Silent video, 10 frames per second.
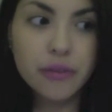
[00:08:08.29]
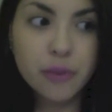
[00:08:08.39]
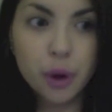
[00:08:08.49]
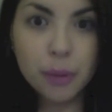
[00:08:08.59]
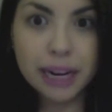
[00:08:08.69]

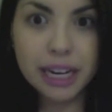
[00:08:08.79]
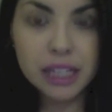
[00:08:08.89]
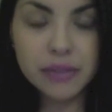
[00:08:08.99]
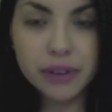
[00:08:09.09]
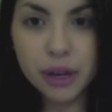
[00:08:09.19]
for my
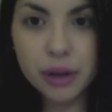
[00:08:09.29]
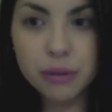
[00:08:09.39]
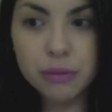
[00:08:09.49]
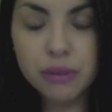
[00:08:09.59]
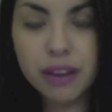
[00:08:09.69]
next
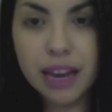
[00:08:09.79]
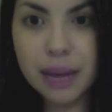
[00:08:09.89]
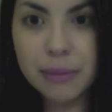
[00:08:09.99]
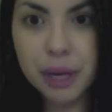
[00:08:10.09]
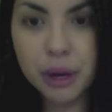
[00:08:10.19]
video,
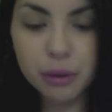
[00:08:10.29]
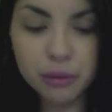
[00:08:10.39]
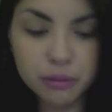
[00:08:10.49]
let me know.